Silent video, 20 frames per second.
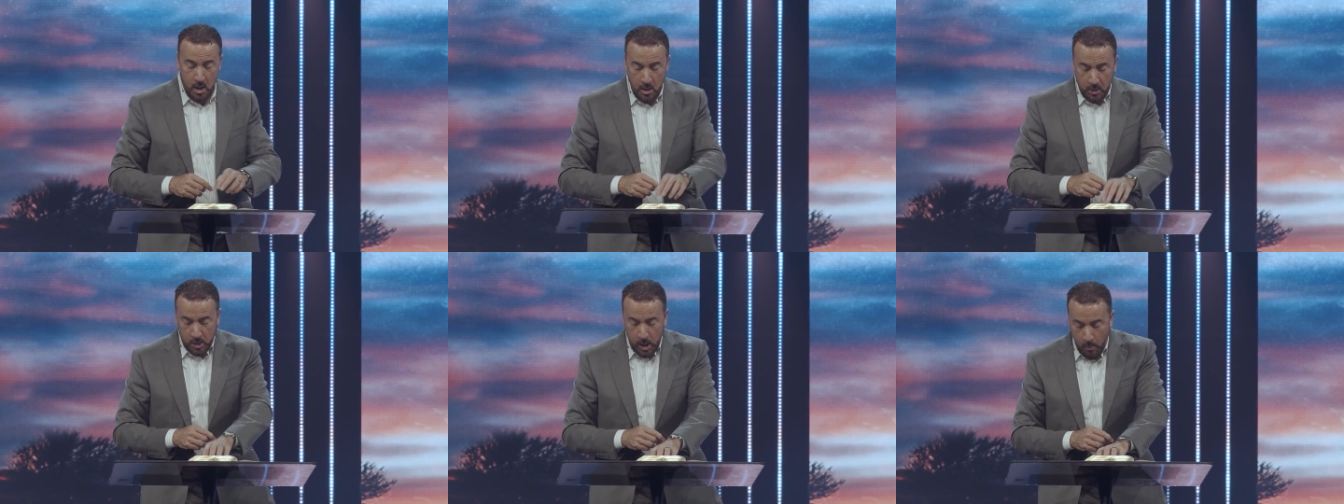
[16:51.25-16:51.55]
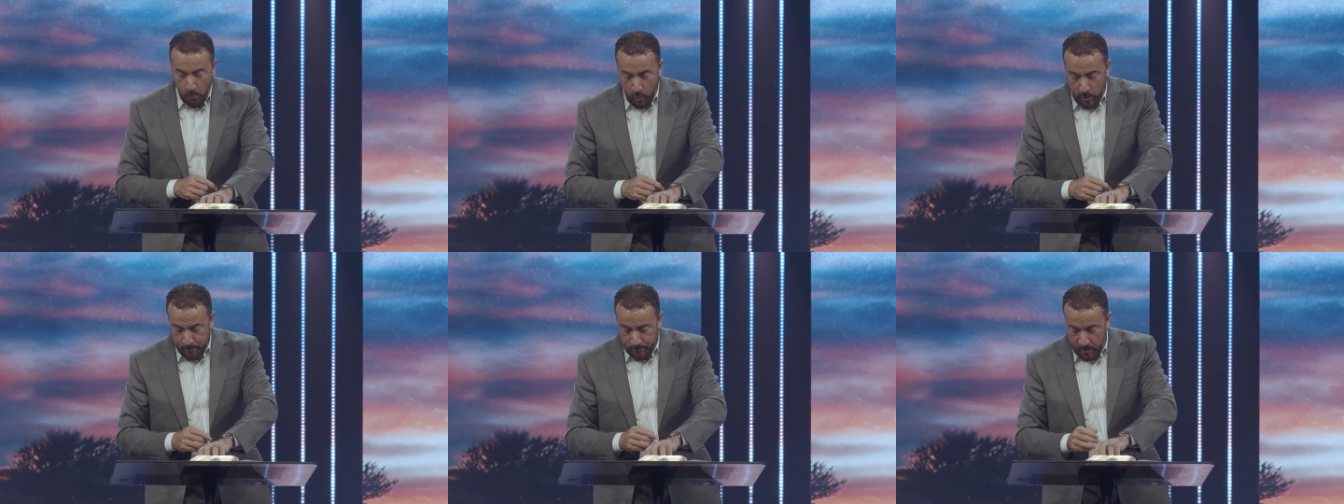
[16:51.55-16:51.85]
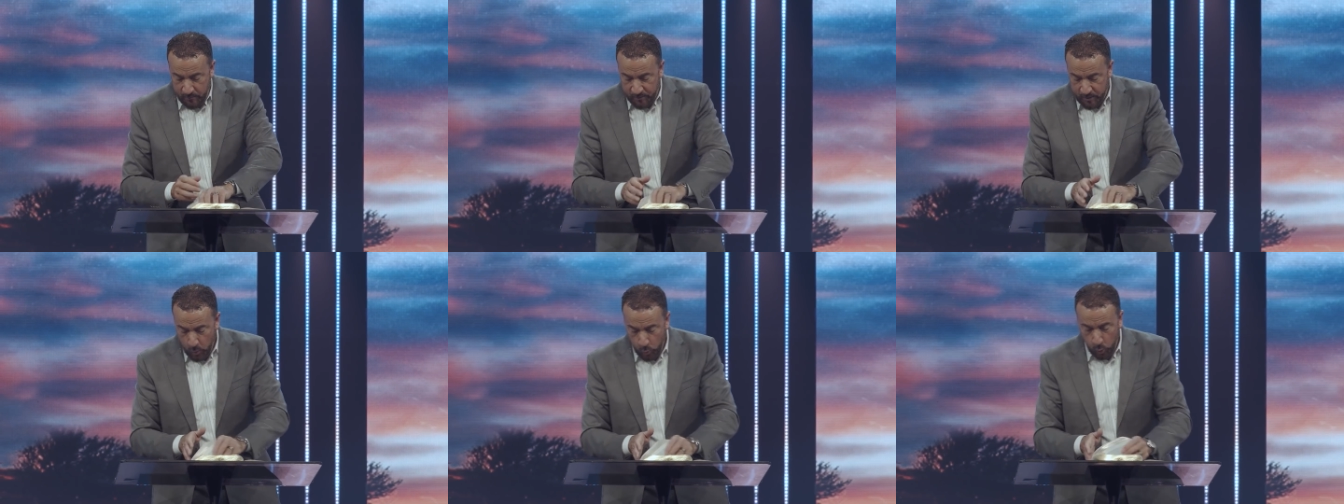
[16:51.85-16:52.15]
Come with me,
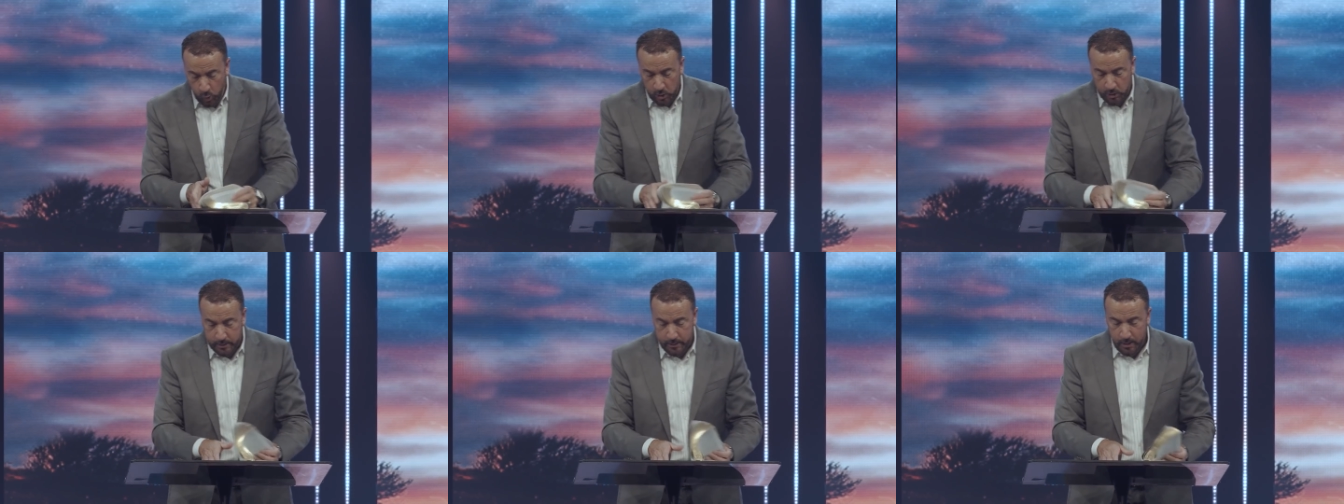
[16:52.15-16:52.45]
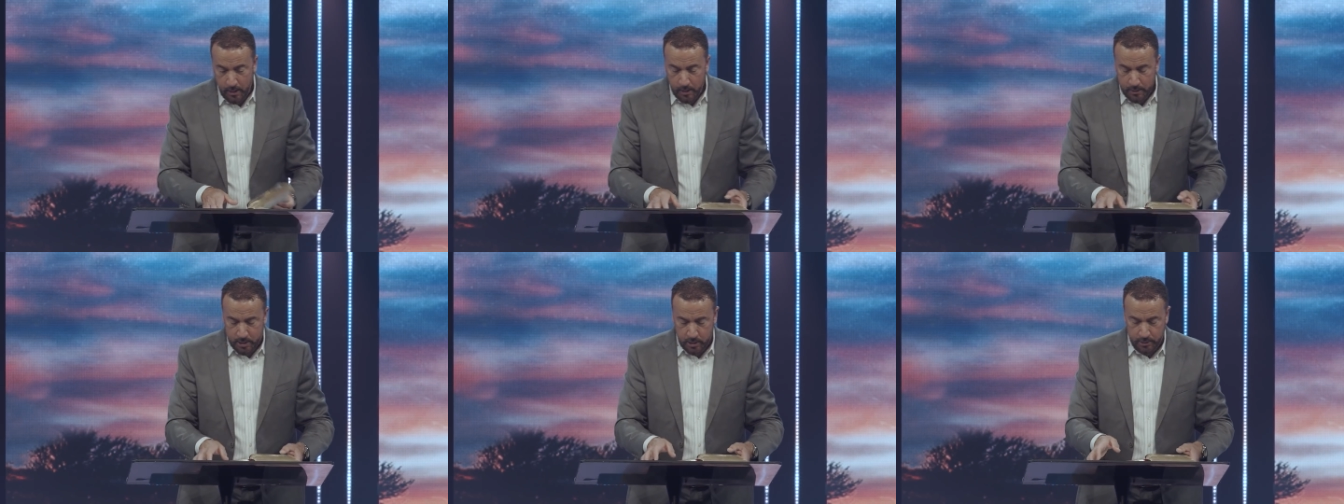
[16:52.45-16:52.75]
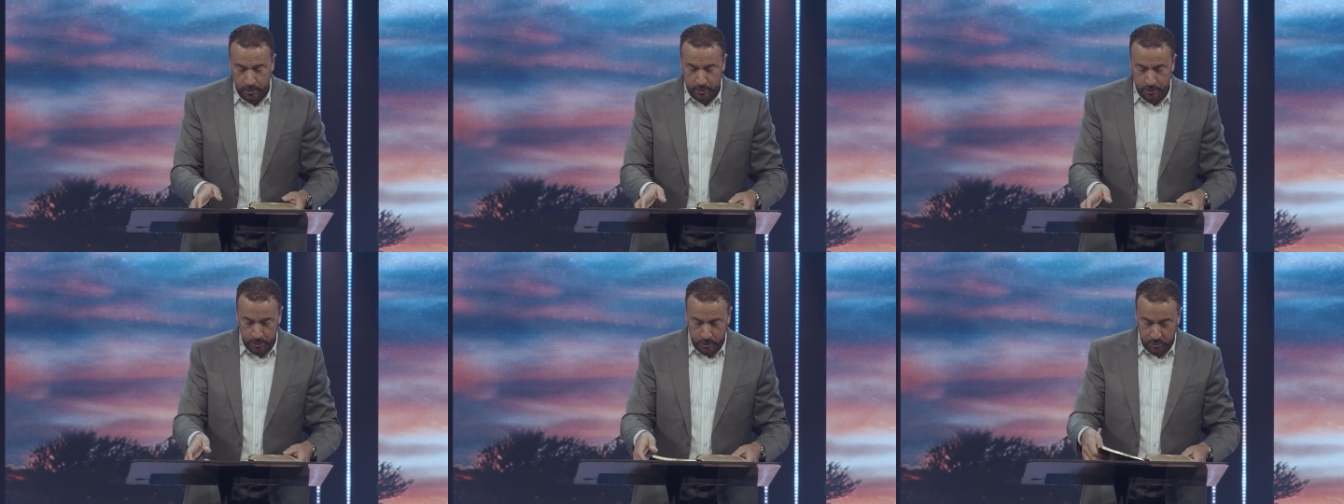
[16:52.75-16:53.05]
if you would, to
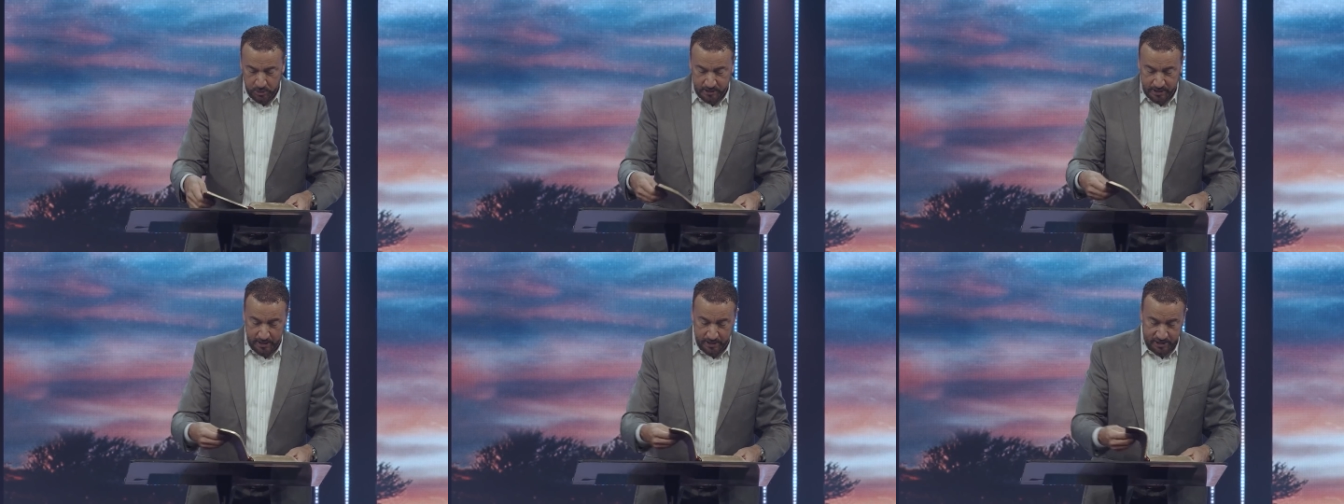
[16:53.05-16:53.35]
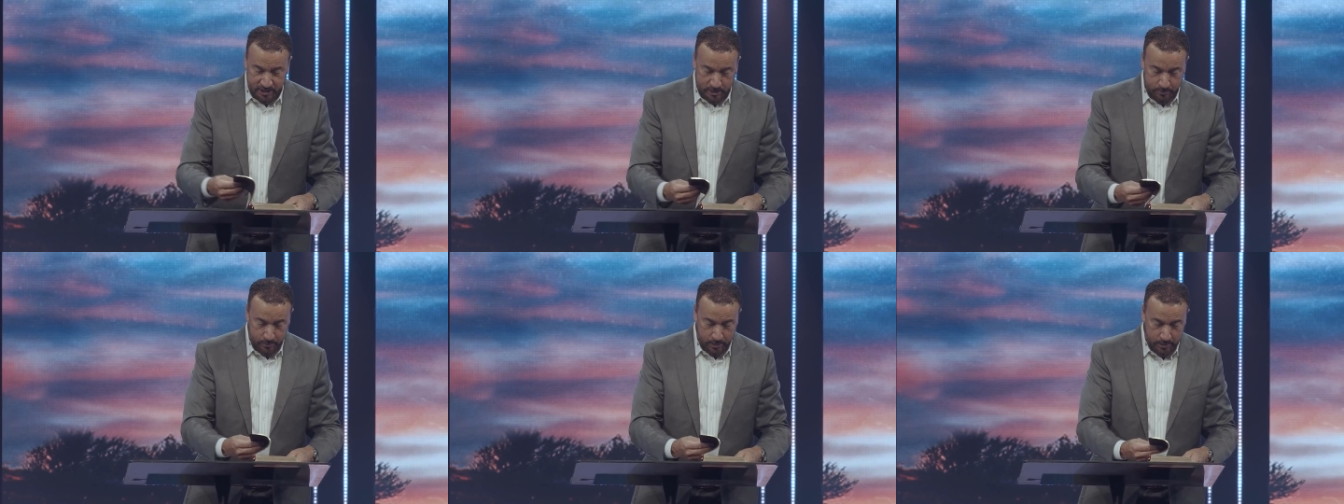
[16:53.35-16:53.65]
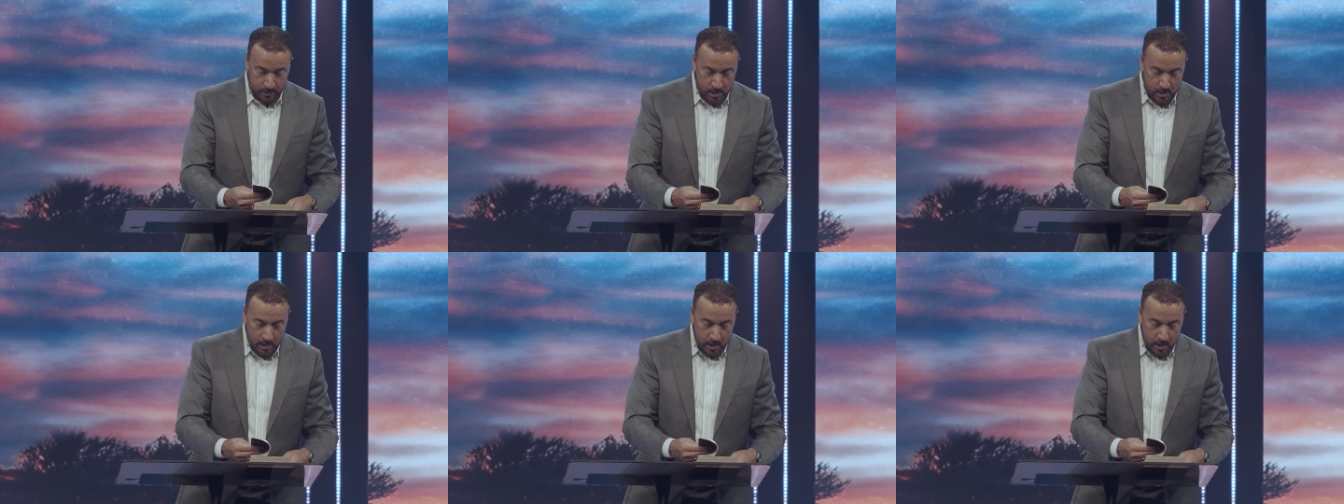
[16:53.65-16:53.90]
the New Testament.